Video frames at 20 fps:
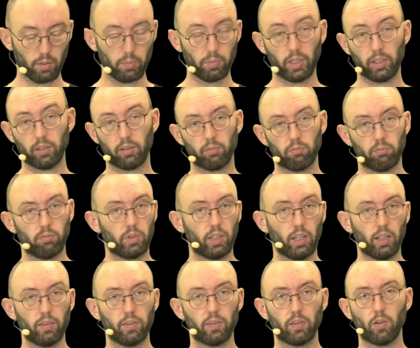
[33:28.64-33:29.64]
But
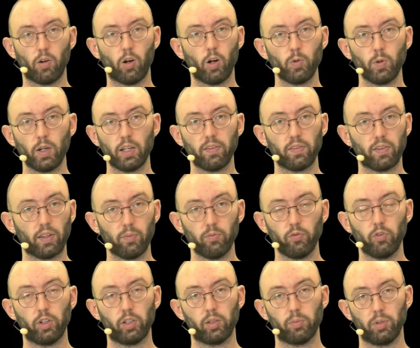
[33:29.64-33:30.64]
there's always some
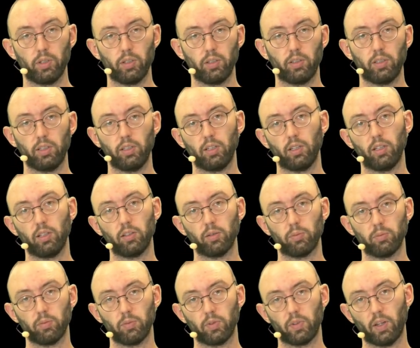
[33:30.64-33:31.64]
variability in the
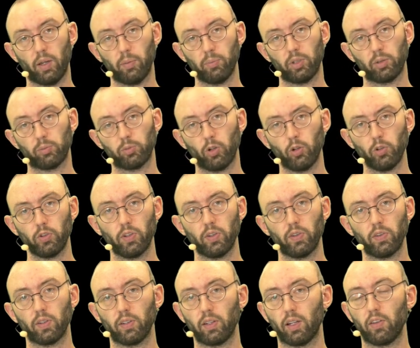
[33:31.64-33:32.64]
sampling
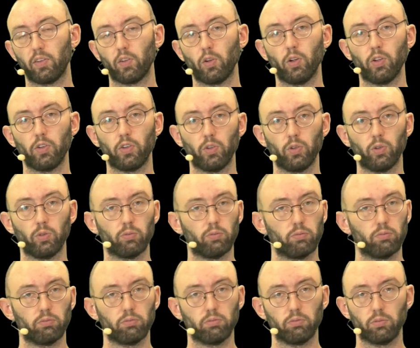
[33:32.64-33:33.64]
process that is also
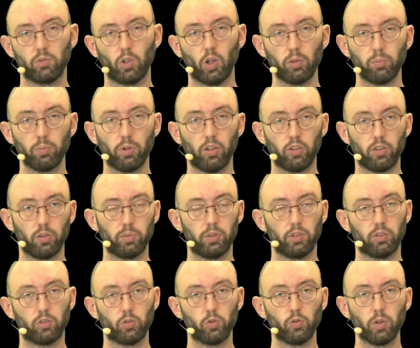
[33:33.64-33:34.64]
not
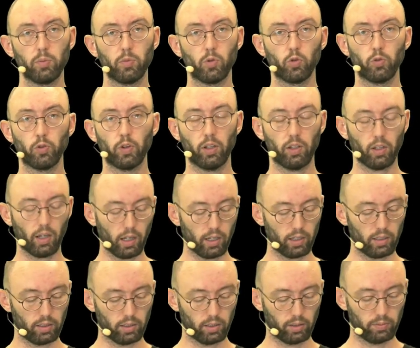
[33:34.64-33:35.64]
possible to remove
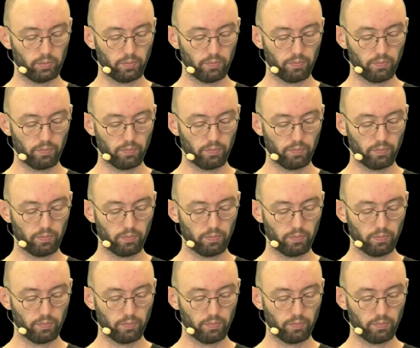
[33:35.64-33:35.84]
entirely.